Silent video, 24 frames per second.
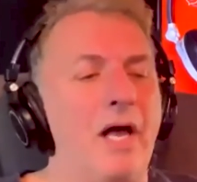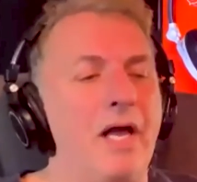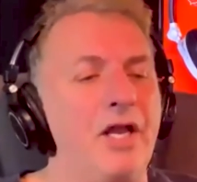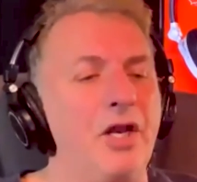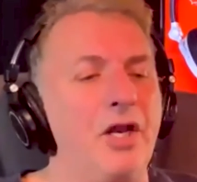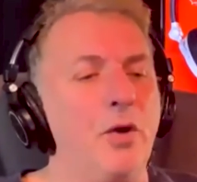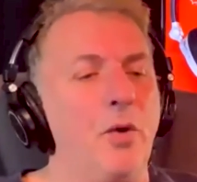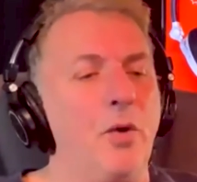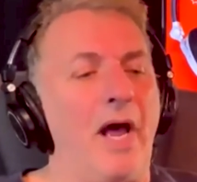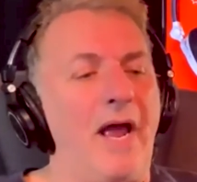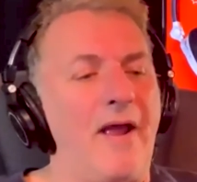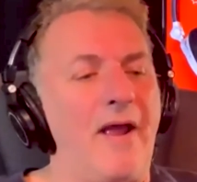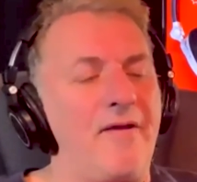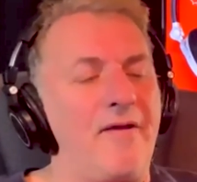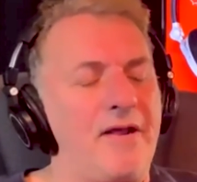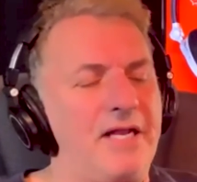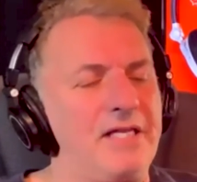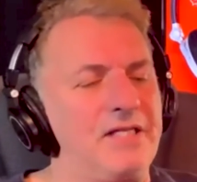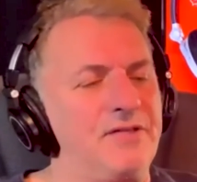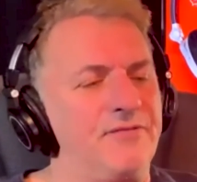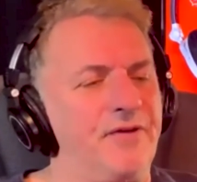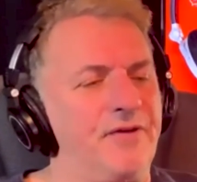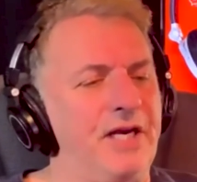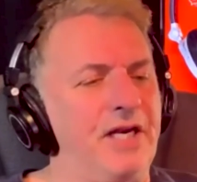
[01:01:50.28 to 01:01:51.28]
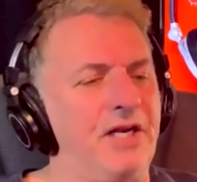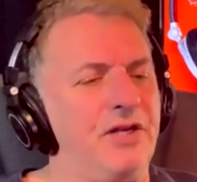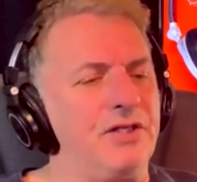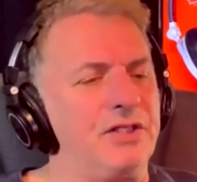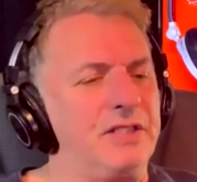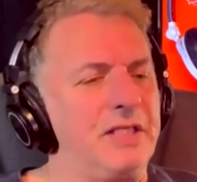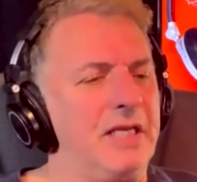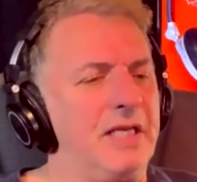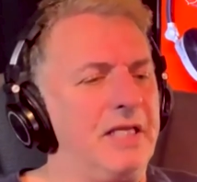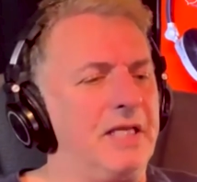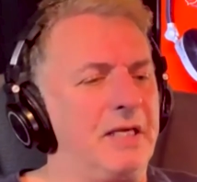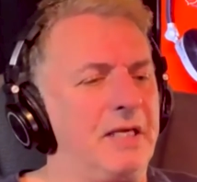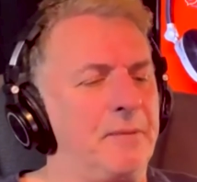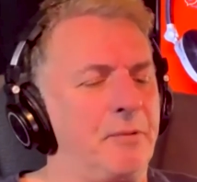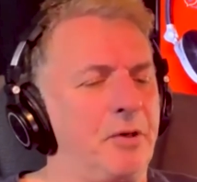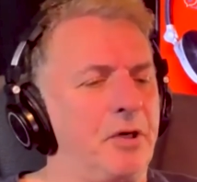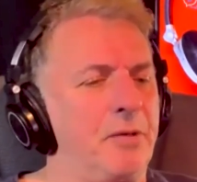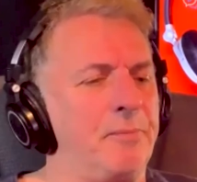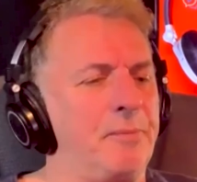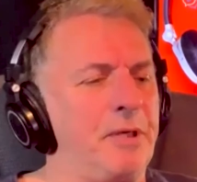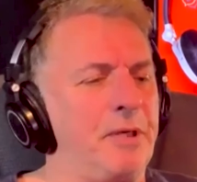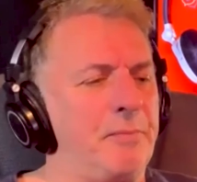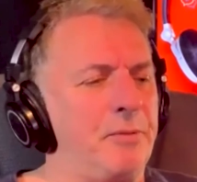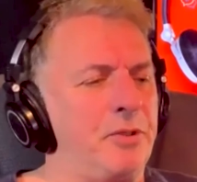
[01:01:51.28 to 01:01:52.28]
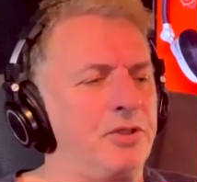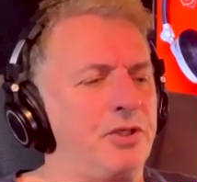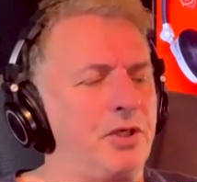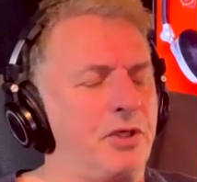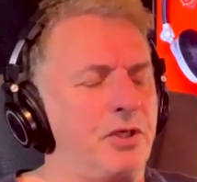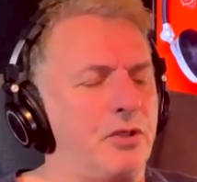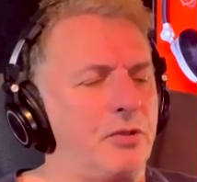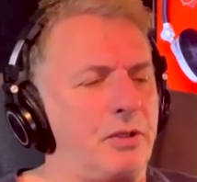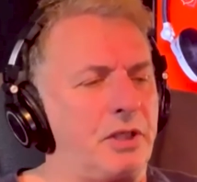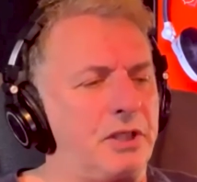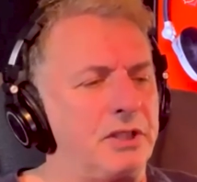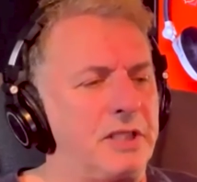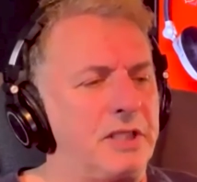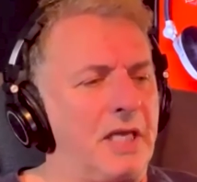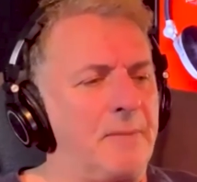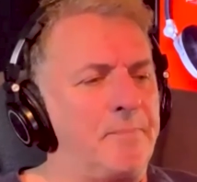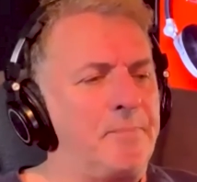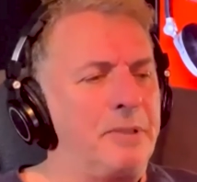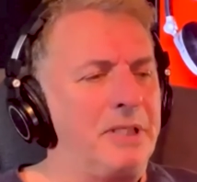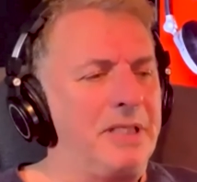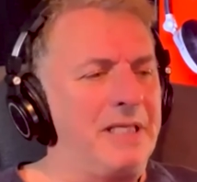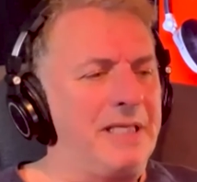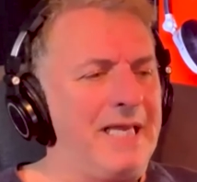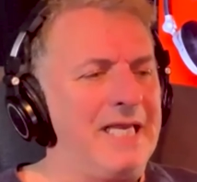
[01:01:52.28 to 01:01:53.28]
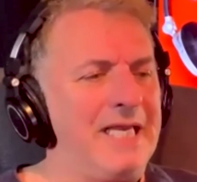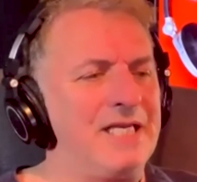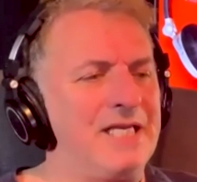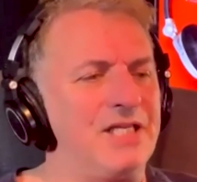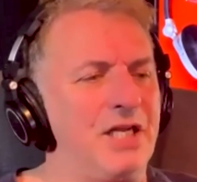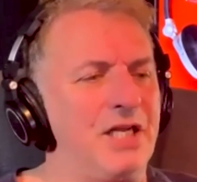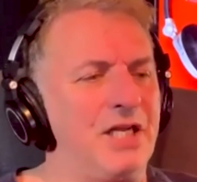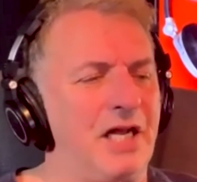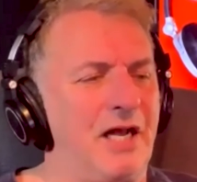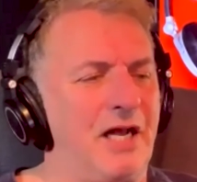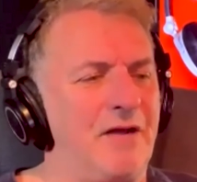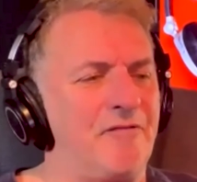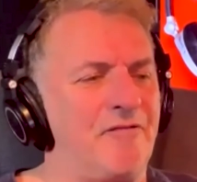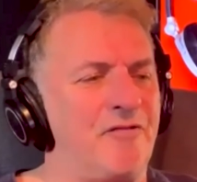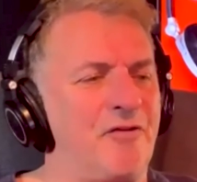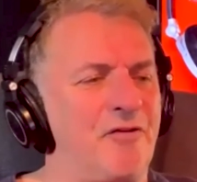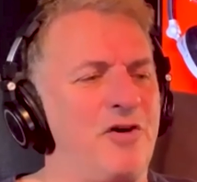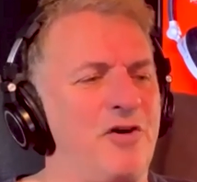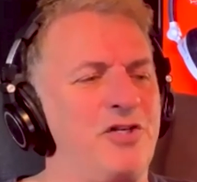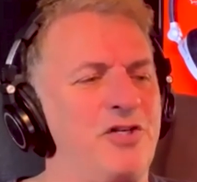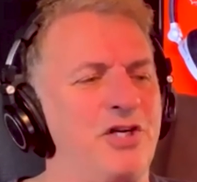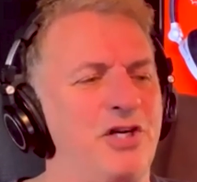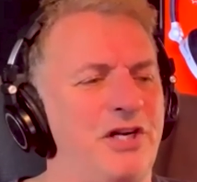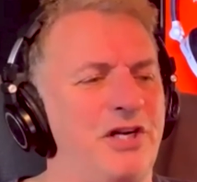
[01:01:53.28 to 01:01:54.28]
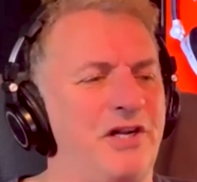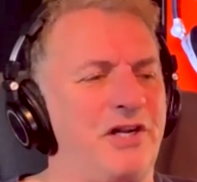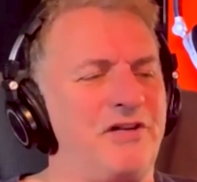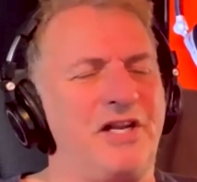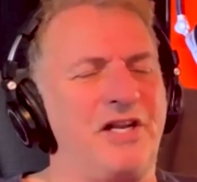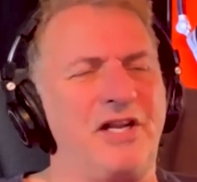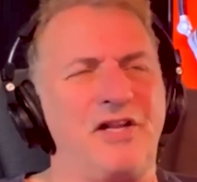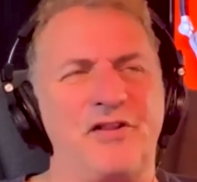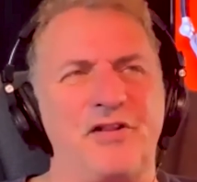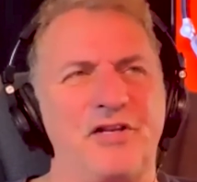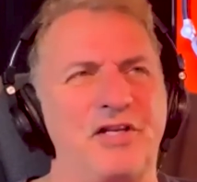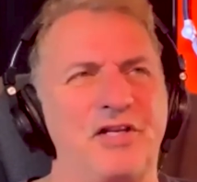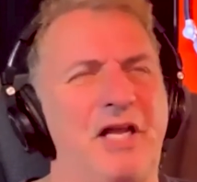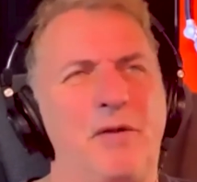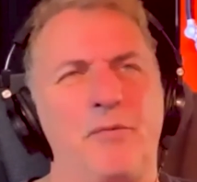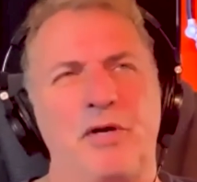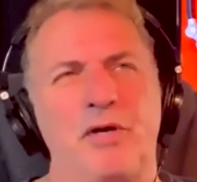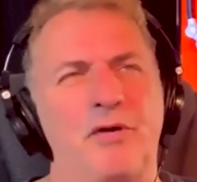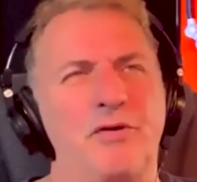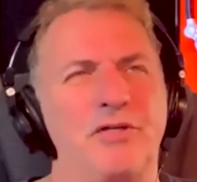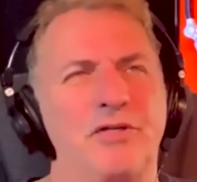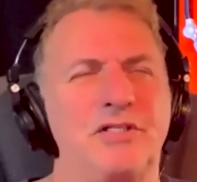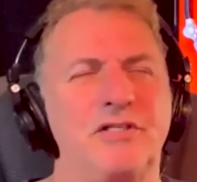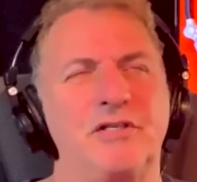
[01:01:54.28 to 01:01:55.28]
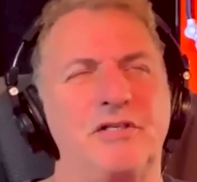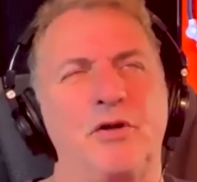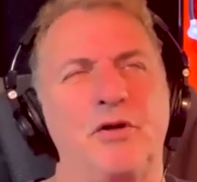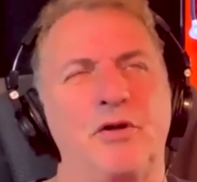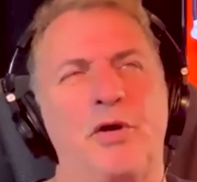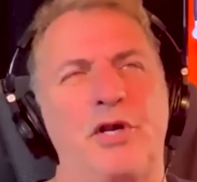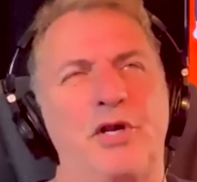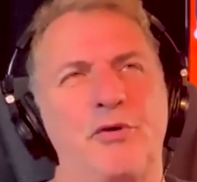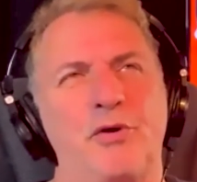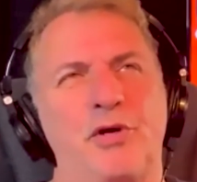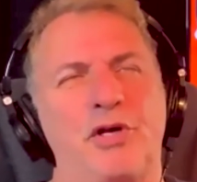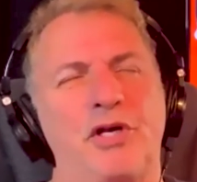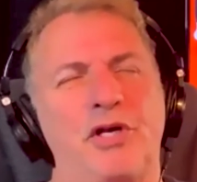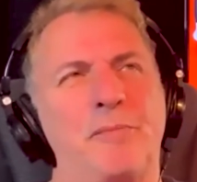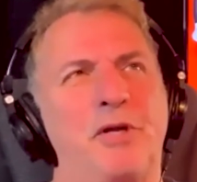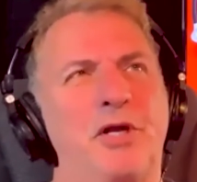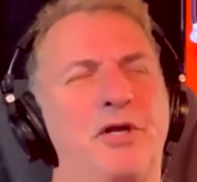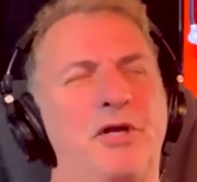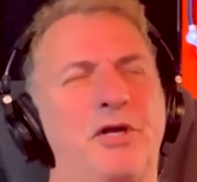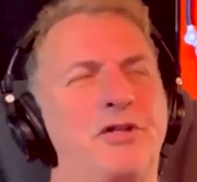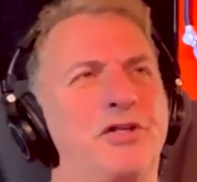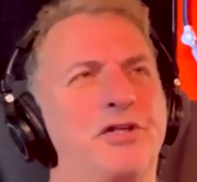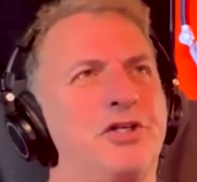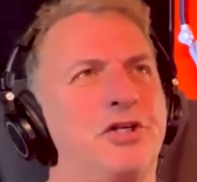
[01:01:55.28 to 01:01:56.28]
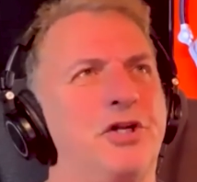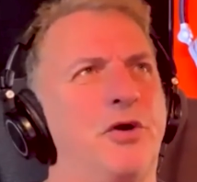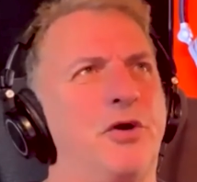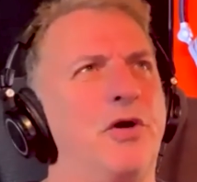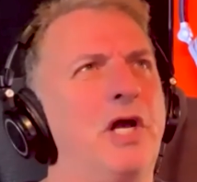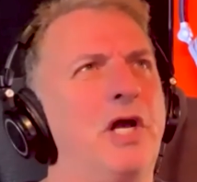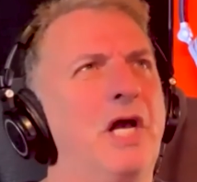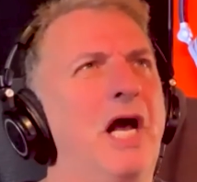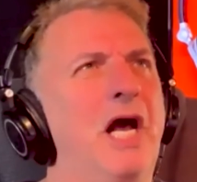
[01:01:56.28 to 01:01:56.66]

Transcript: you know, I it's funny you say that about him being musical because I played a version the other day when I was knowing you were going to be on the show,